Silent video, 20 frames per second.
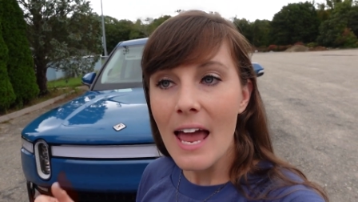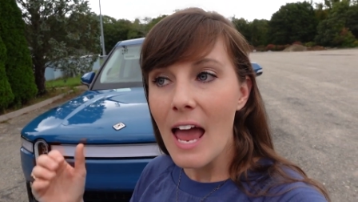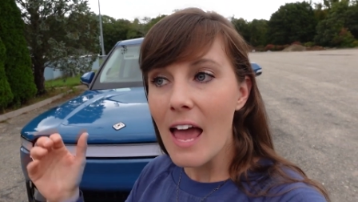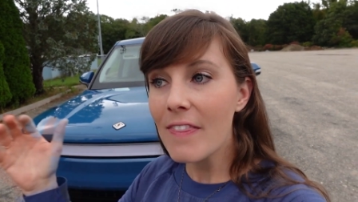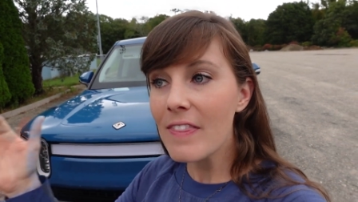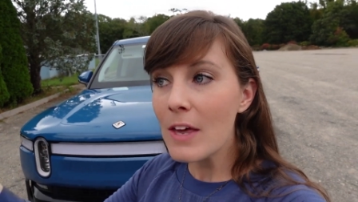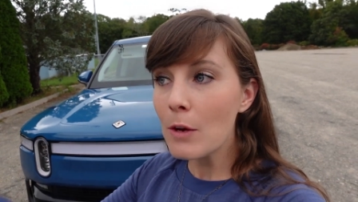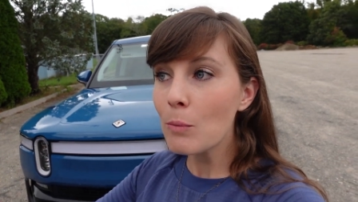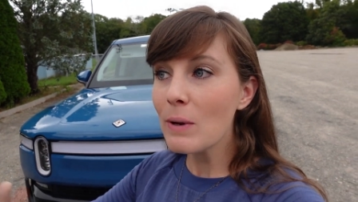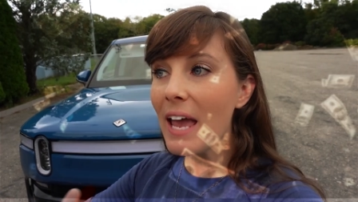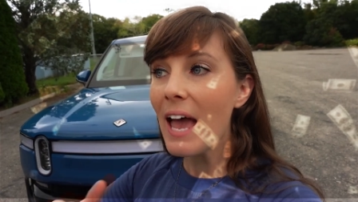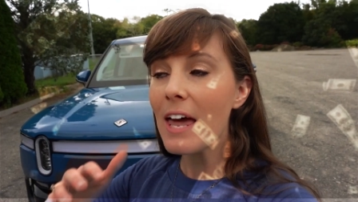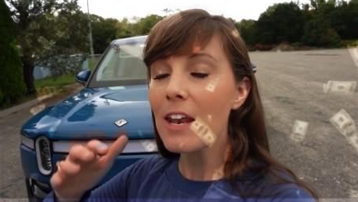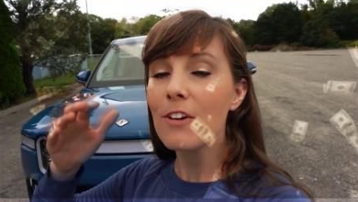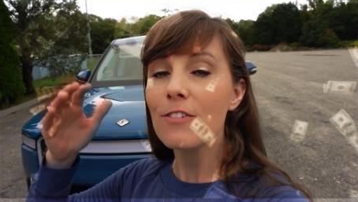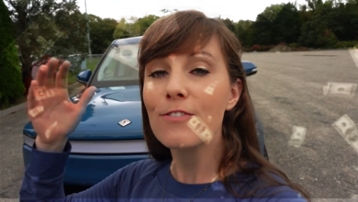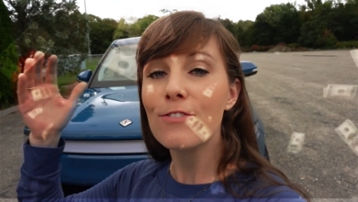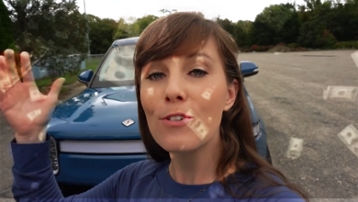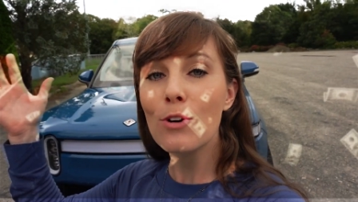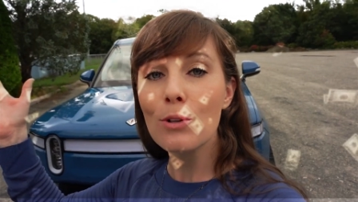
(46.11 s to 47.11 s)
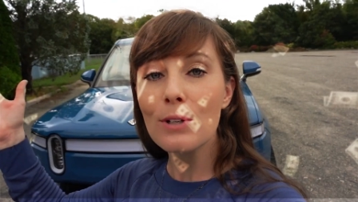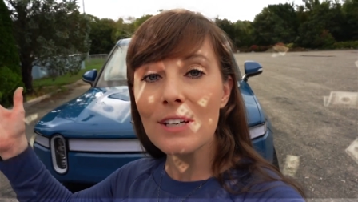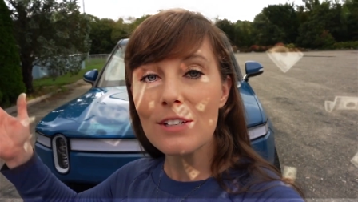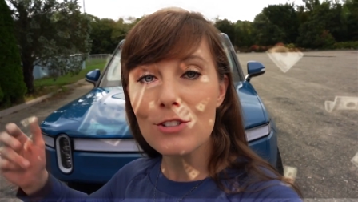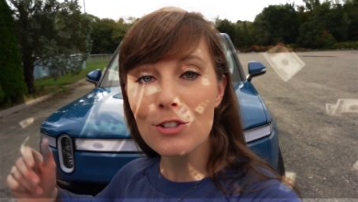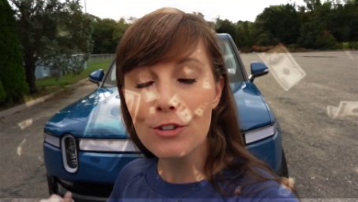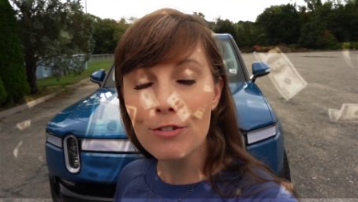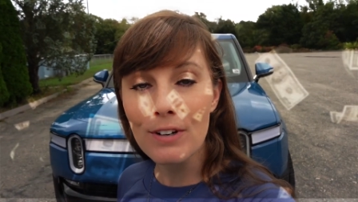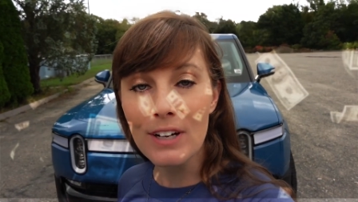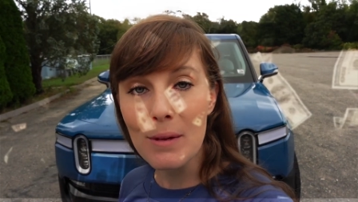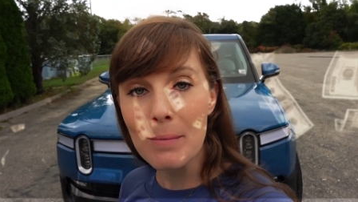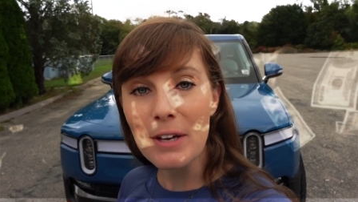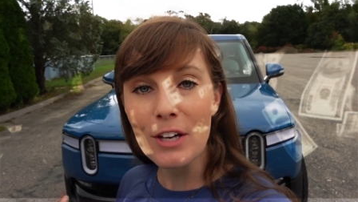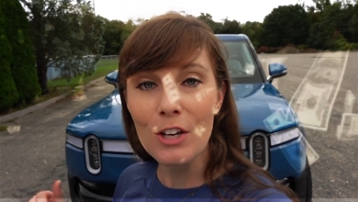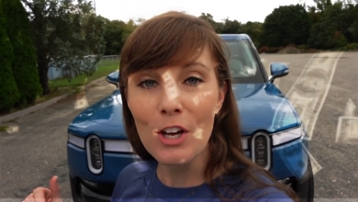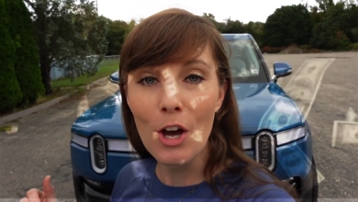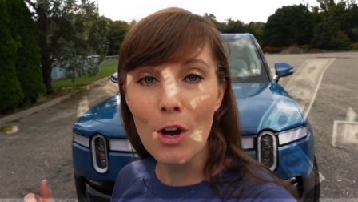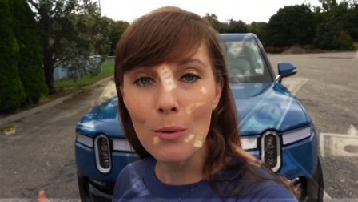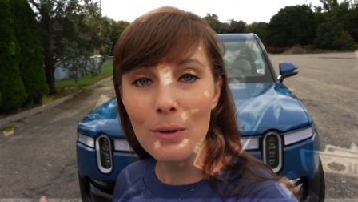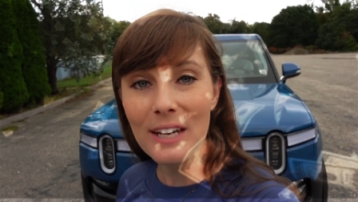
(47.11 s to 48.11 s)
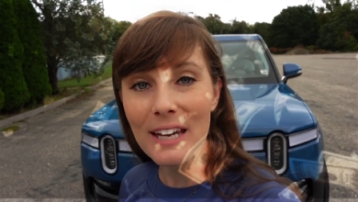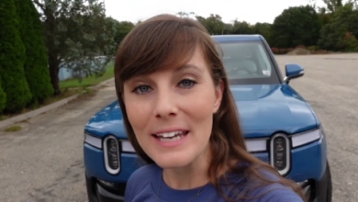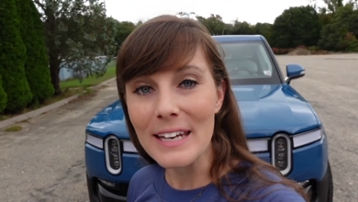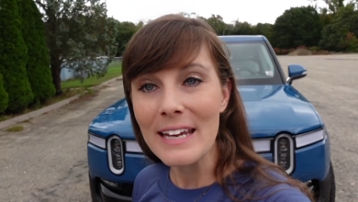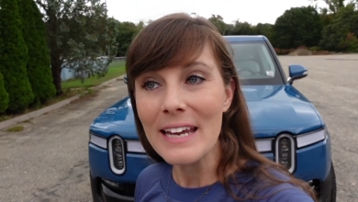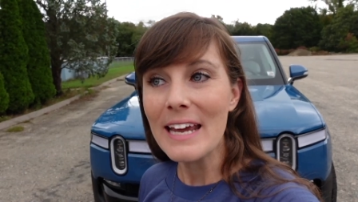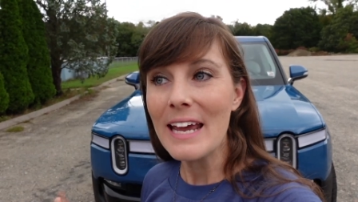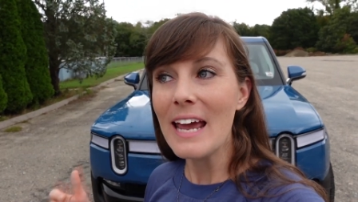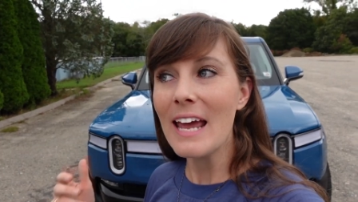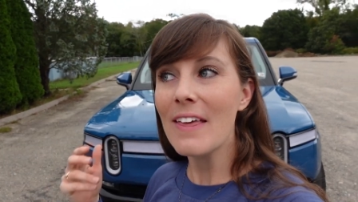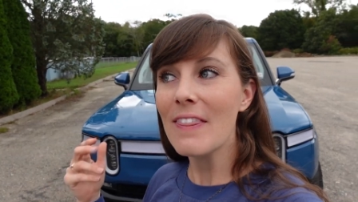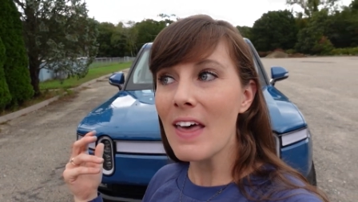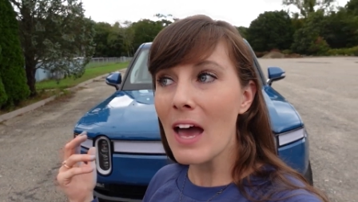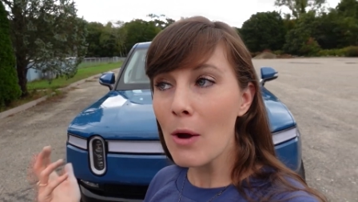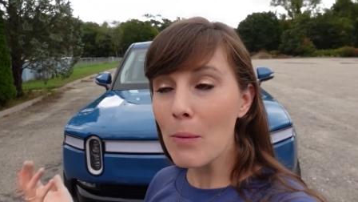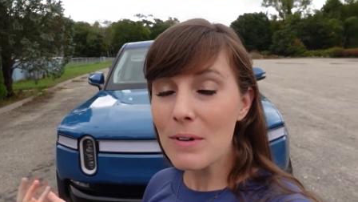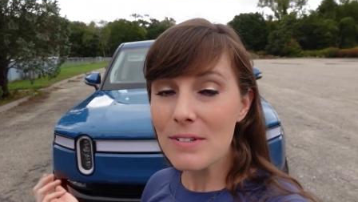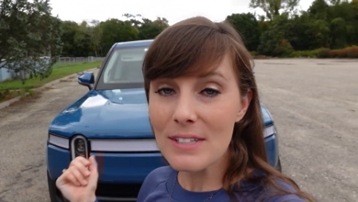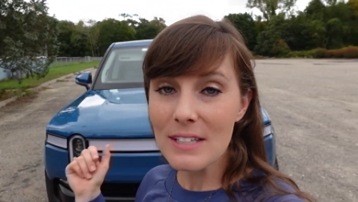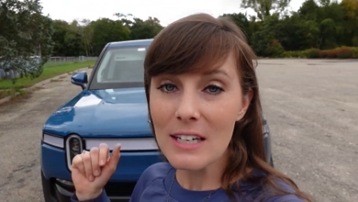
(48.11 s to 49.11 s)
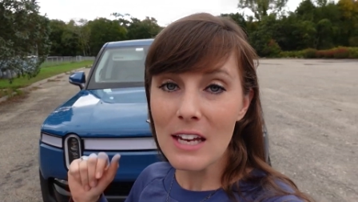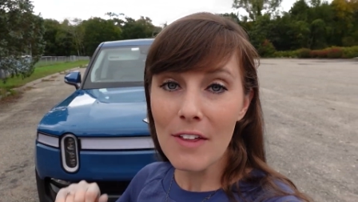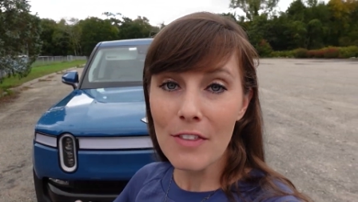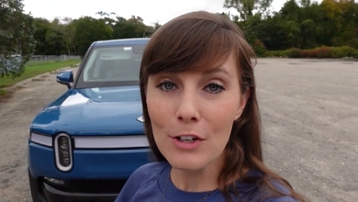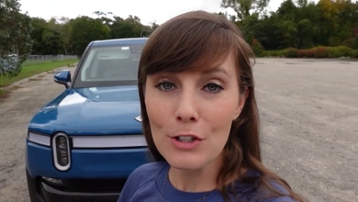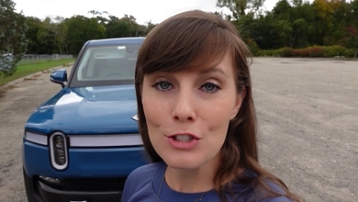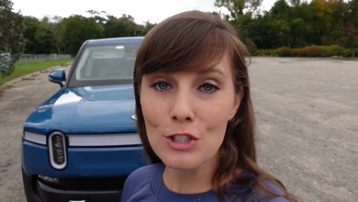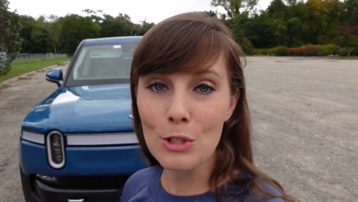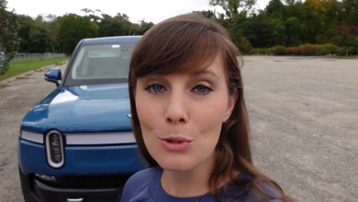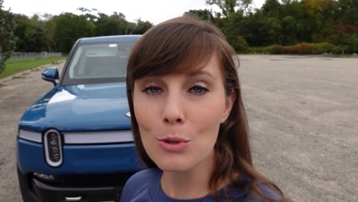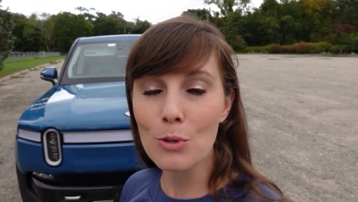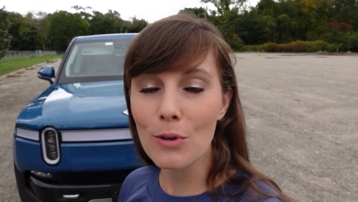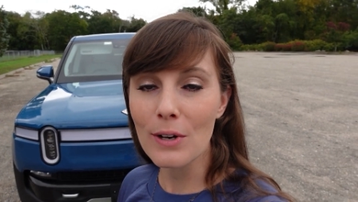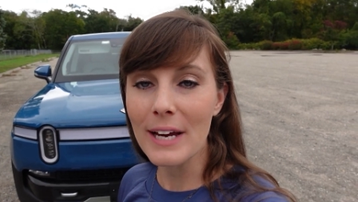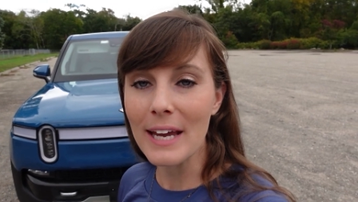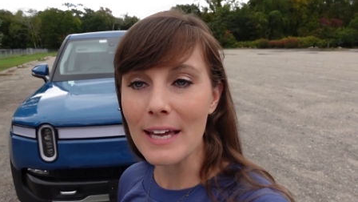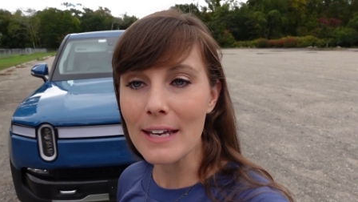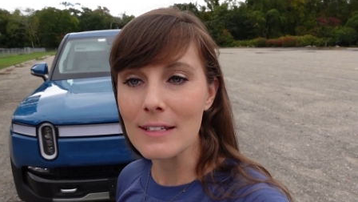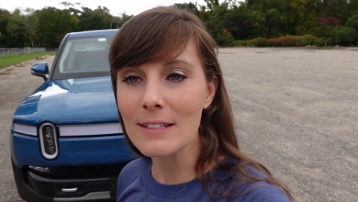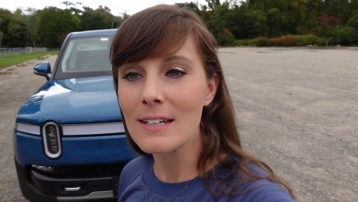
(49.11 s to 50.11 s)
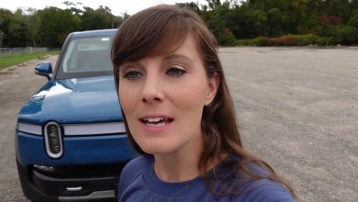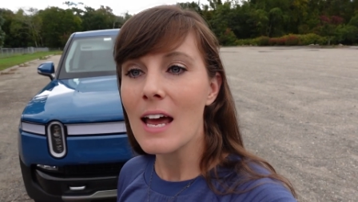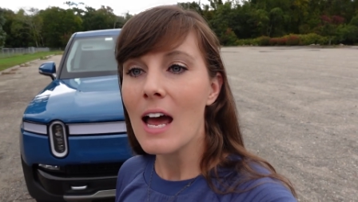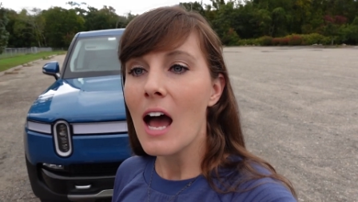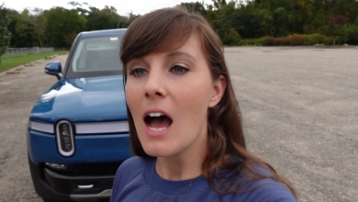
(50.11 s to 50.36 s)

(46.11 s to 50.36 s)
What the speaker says: And then we had it fully ceramic coated, and that was another $2,000.